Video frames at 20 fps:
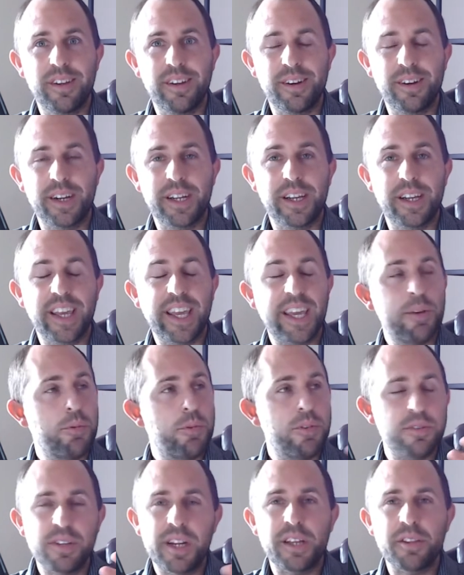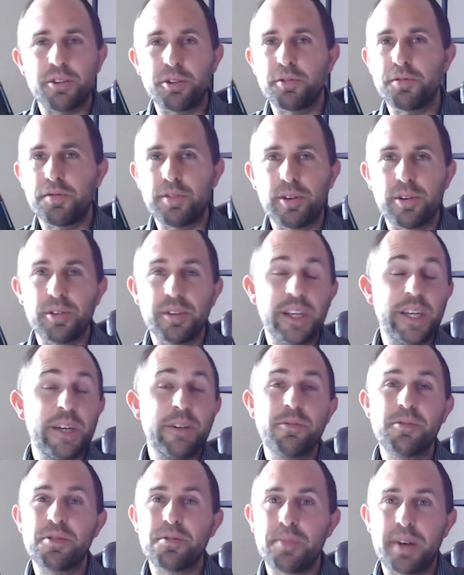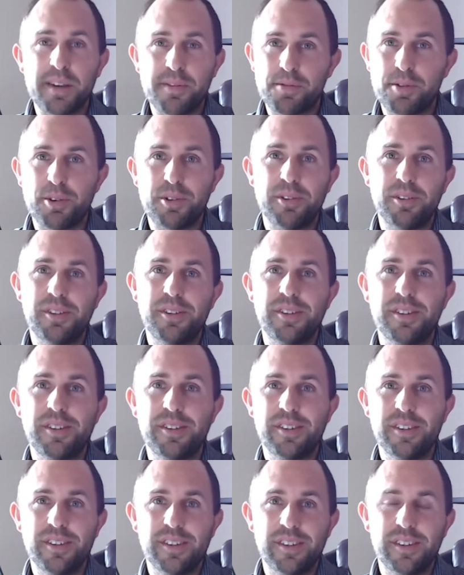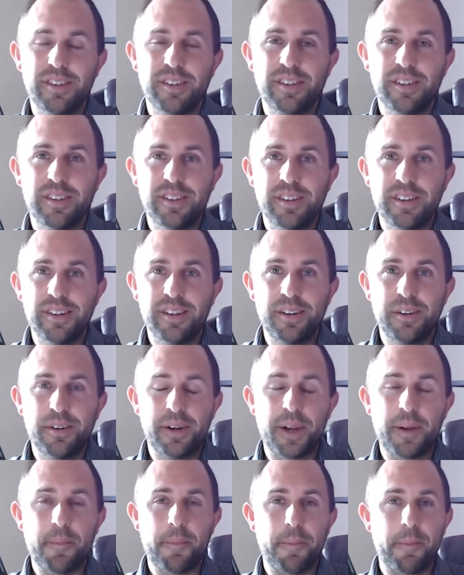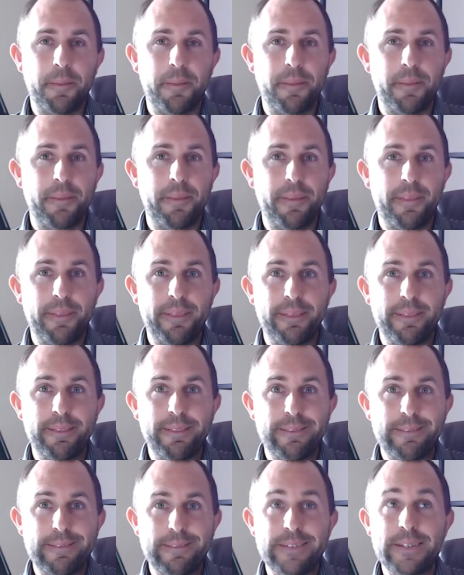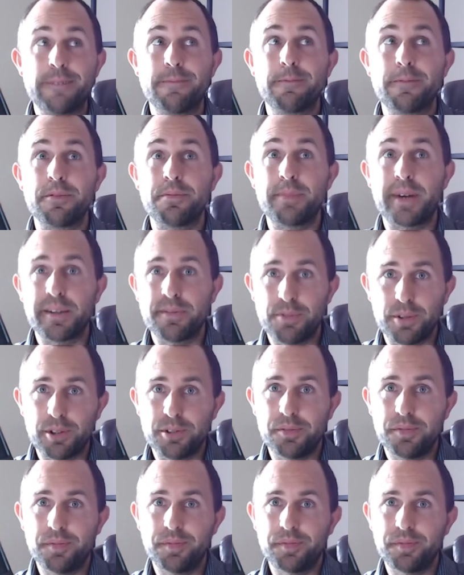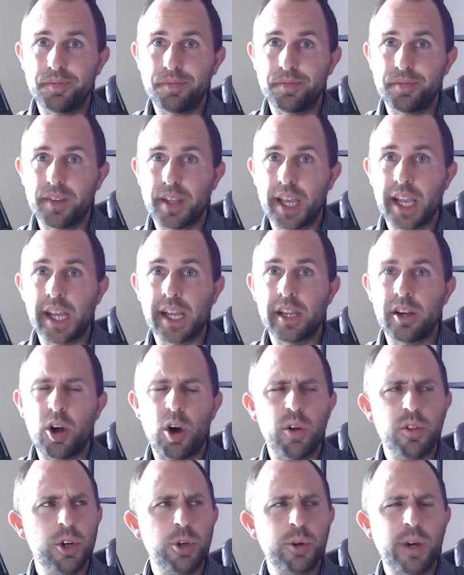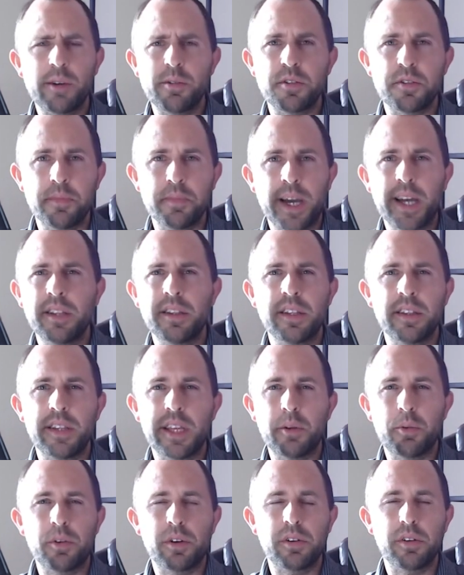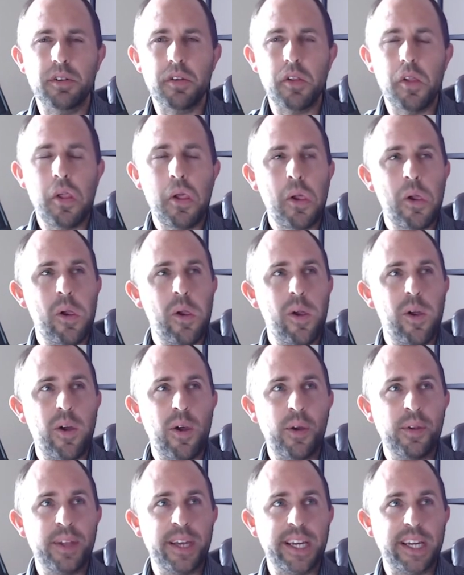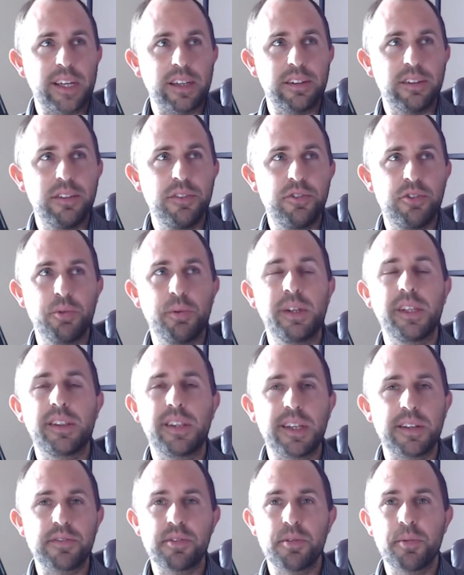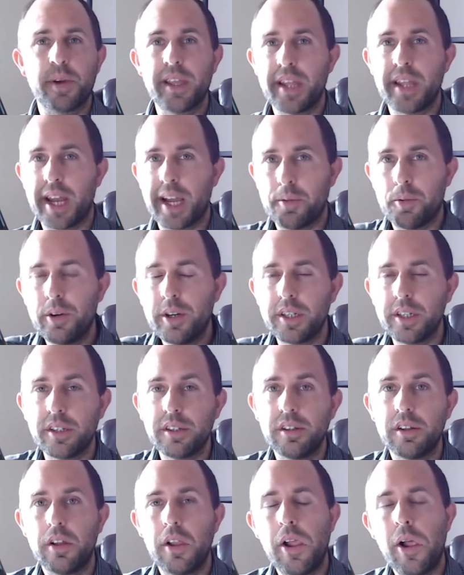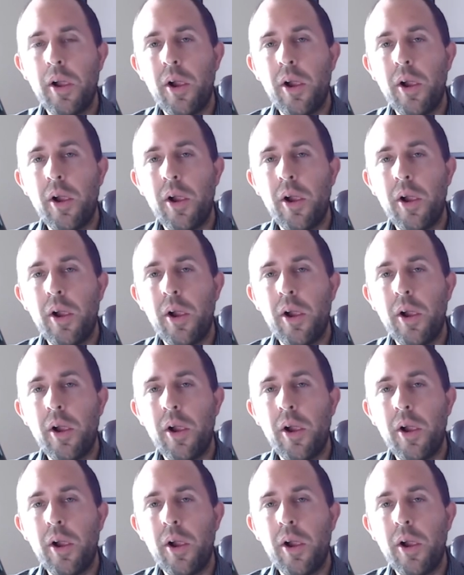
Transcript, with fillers: right? It was not their fault. It was my fault, right? It was my fault. And although I was mad that they weren't like doing things the way that I wanted,